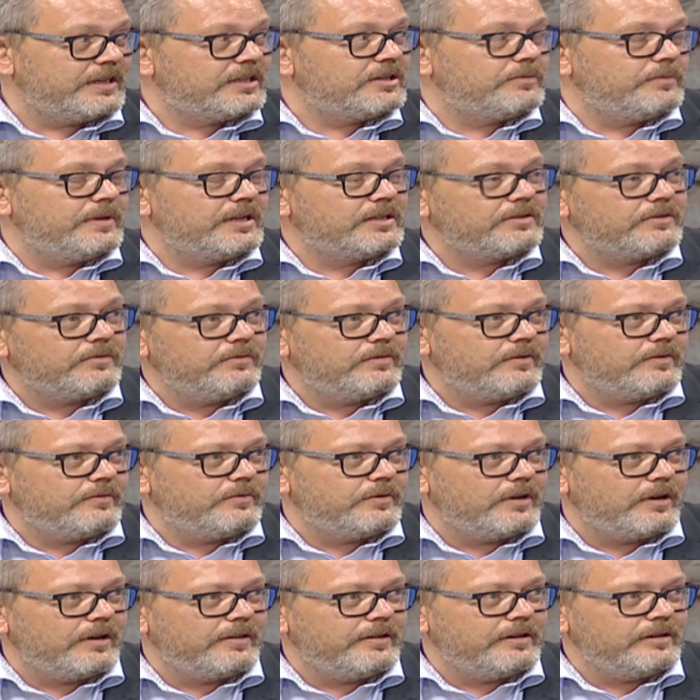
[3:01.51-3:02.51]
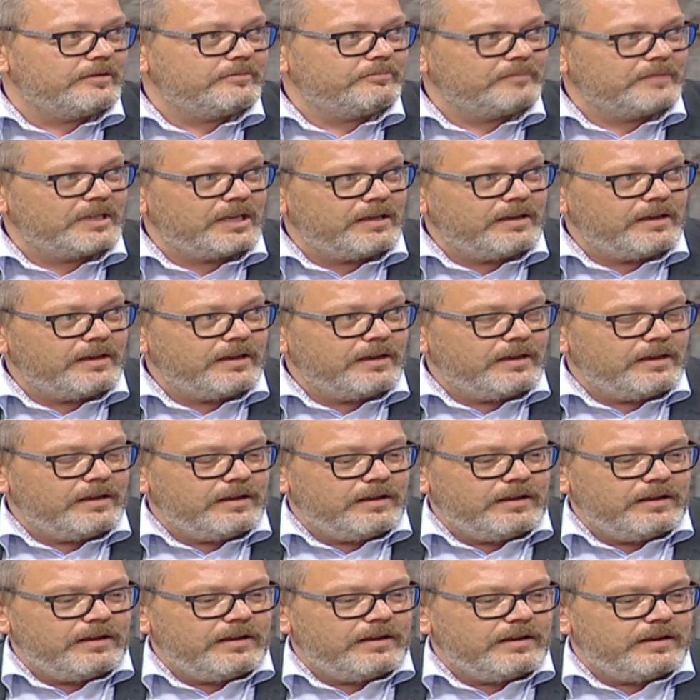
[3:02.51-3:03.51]
weeks rather,
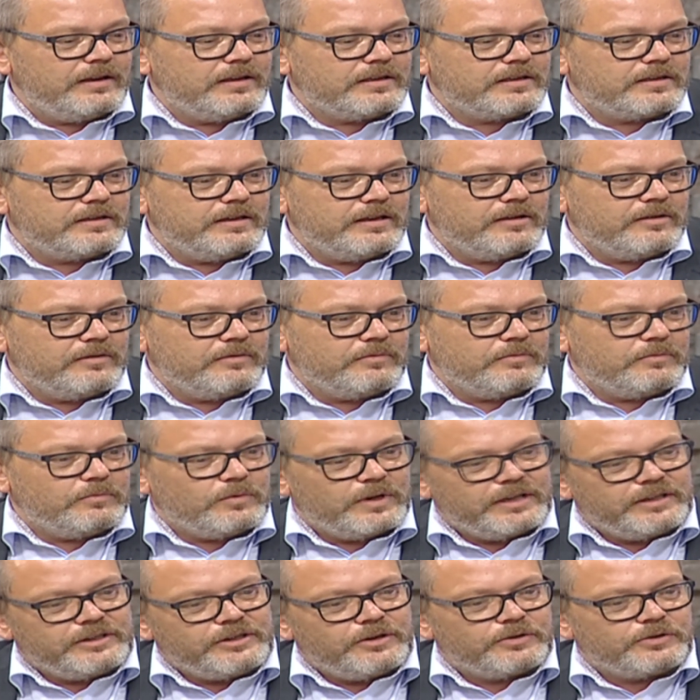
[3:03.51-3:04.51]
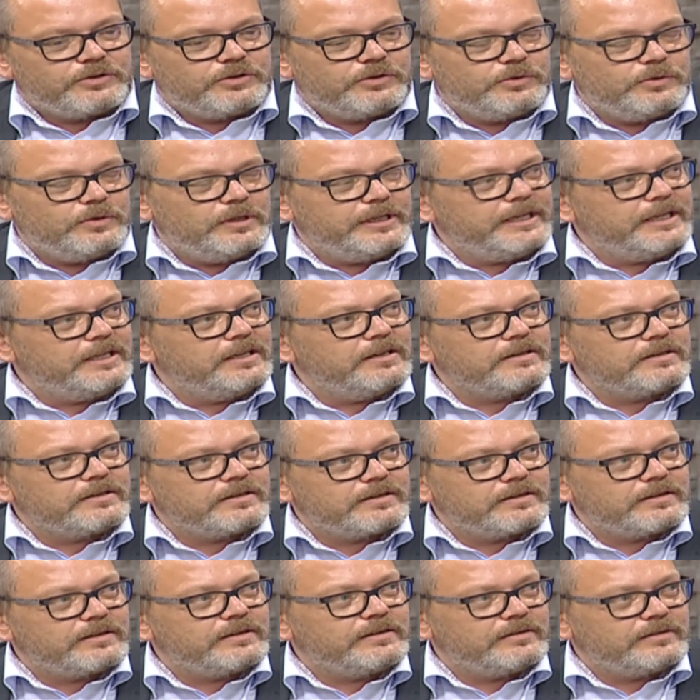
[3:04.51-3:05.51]
is then when your two
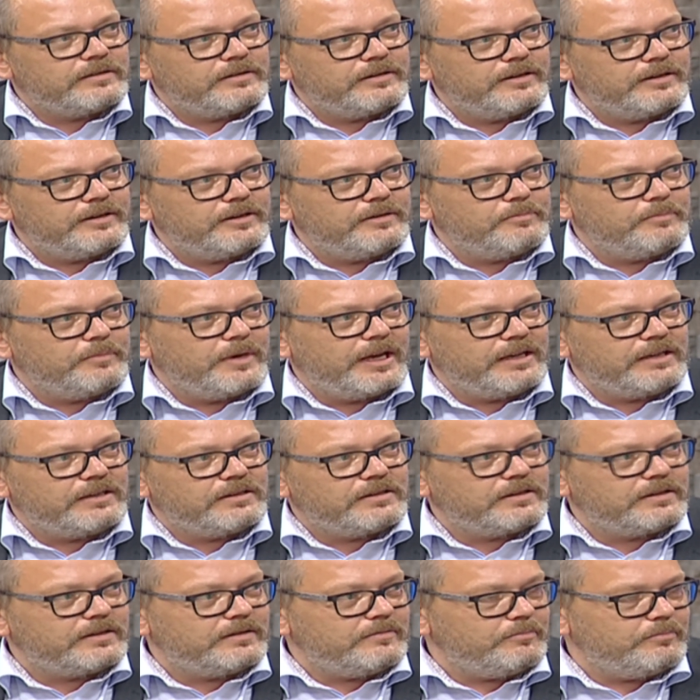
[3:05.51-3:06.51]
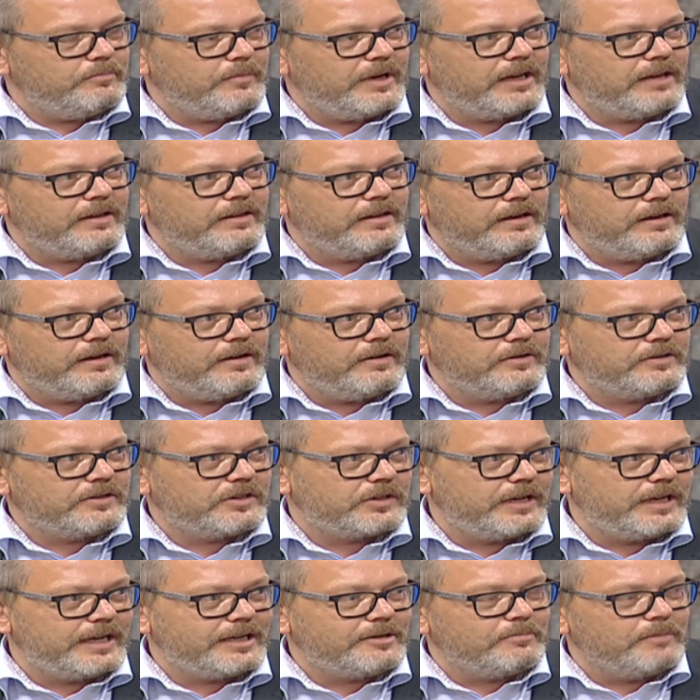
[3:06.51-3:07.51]
leaders made their
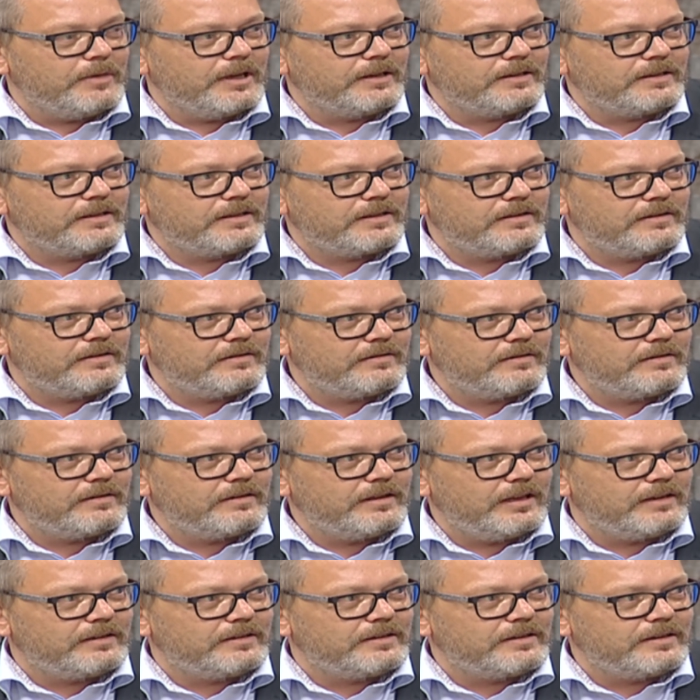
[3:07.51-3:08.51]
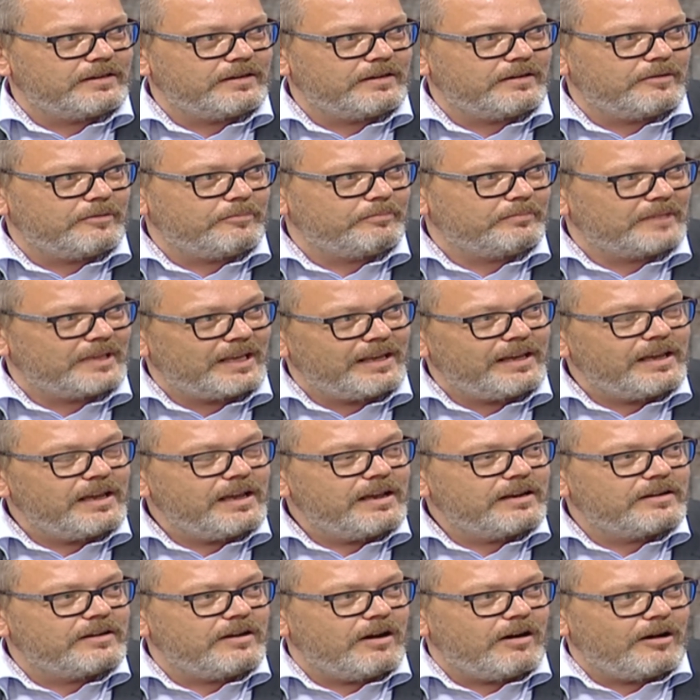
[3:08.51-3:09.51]
statement that
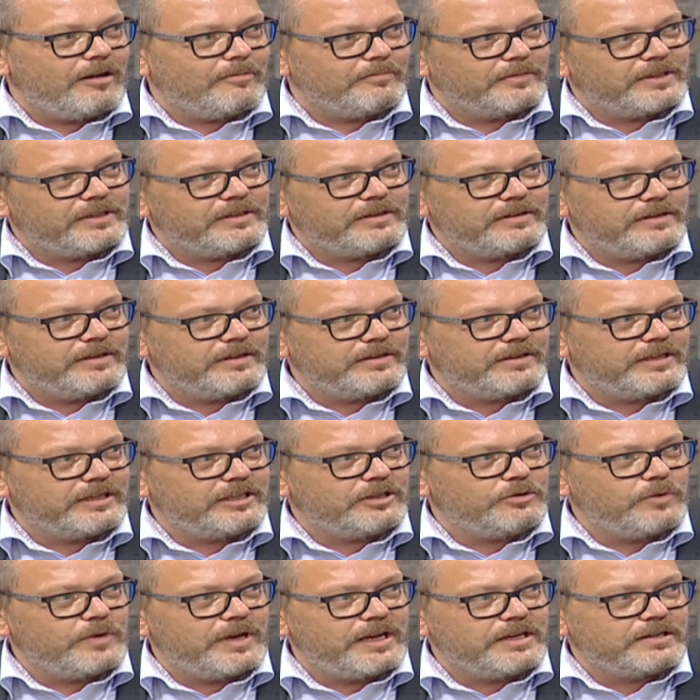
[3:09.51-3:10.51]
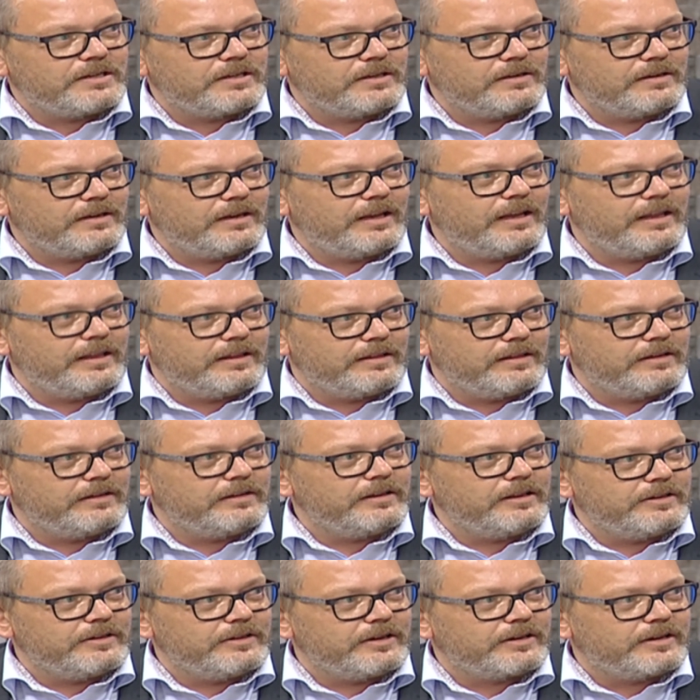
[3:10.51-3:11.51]
calmed the situation
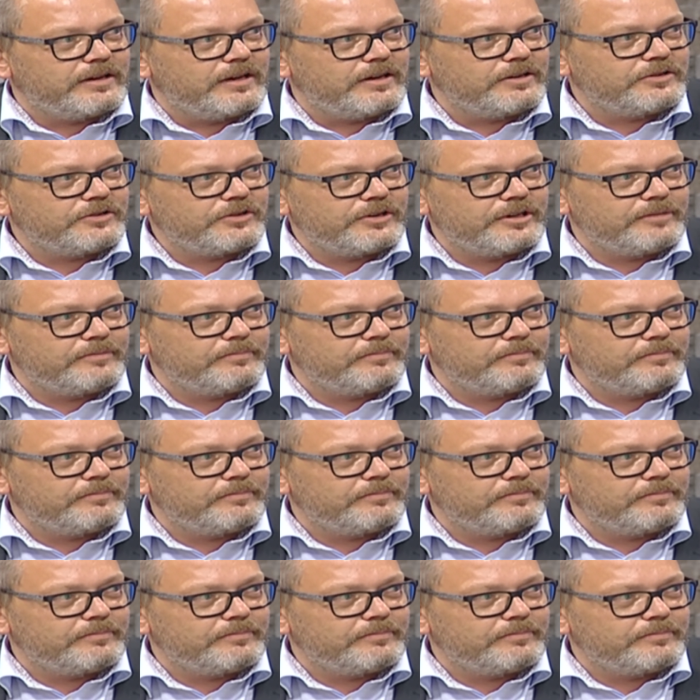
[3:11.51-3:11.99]
in the country.